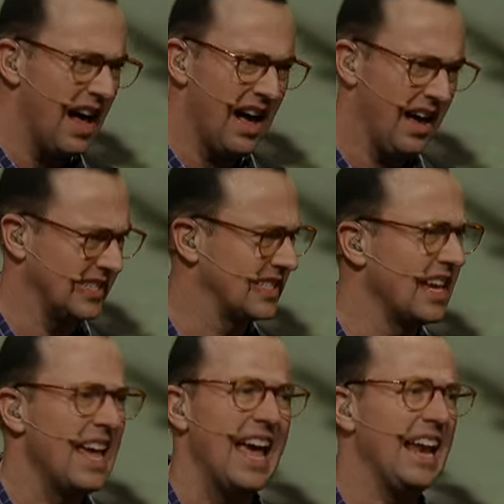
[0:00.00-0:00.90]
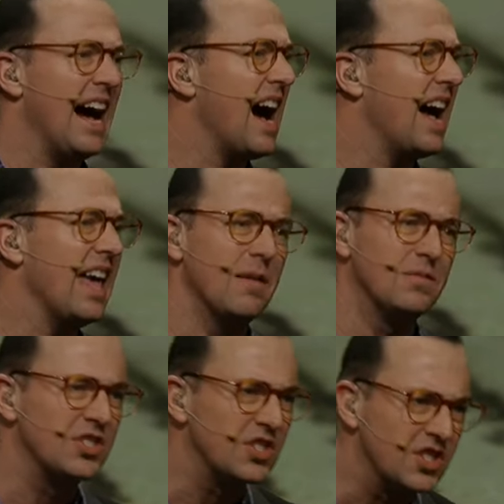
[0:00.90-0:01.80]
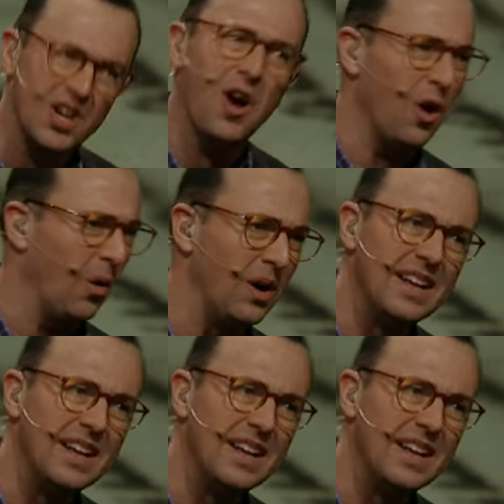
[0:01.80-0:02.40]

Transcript: us. And I am so